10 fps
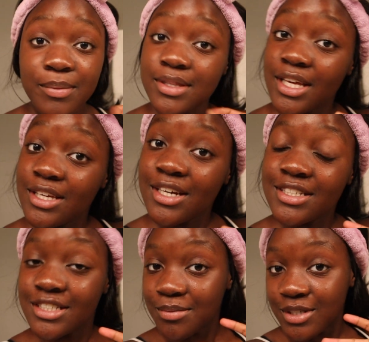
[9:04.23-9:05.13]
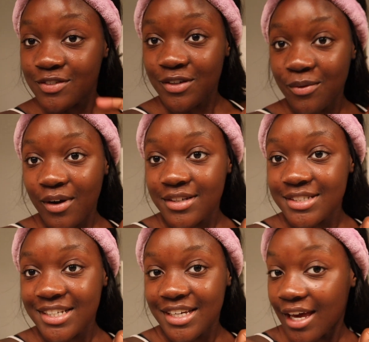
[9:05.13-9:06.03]
But thank you guys so much for
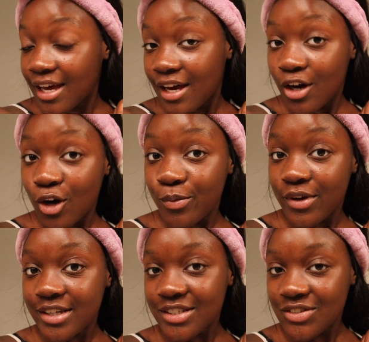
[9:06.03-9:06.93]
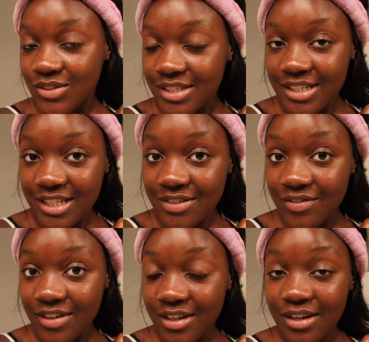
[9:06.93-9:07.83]
watching. Hope you guys enjoyed today's
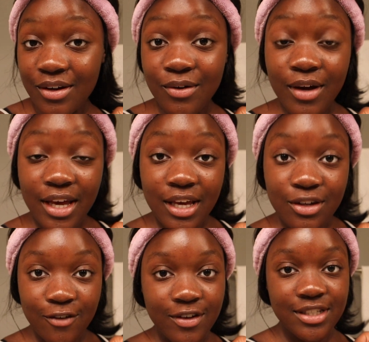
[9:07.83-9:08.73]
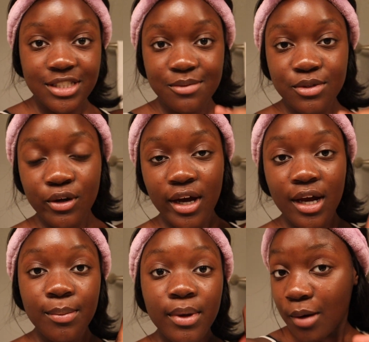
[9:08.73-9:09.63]
video and don't forget to
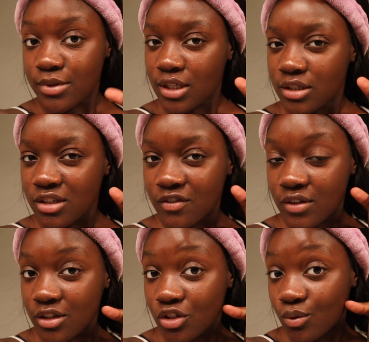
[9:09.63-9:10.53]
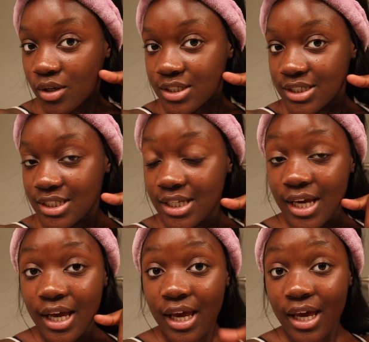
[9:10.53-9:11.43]
subscribe. Comment on another video you want to
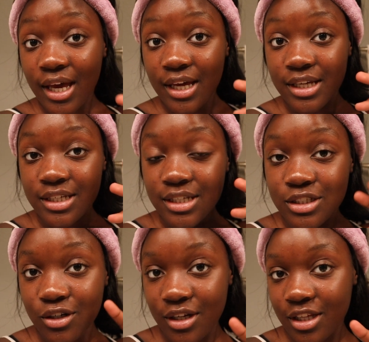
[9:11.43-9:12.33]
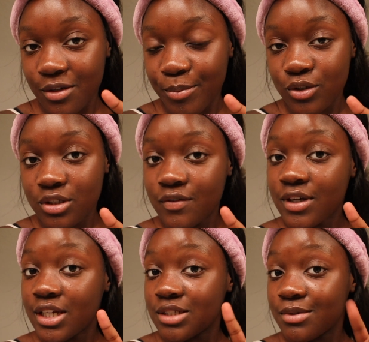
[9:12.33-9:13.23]
see and turn on that post
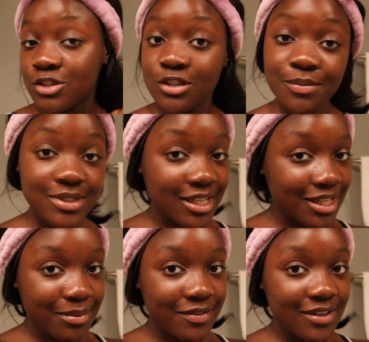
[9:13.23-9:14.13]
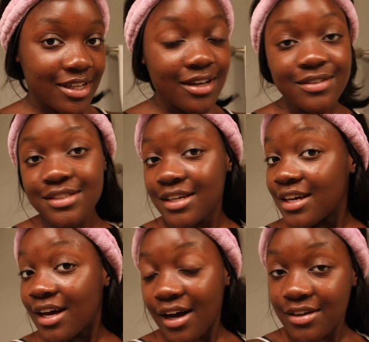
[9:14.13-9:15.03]
notification so you don't miss any of my
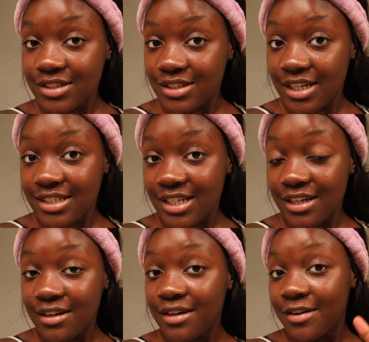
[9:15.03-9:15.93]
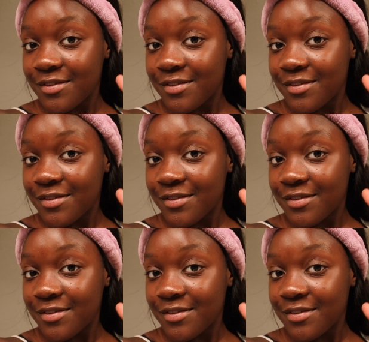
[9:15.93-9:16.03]
videos. I'll see you guys later.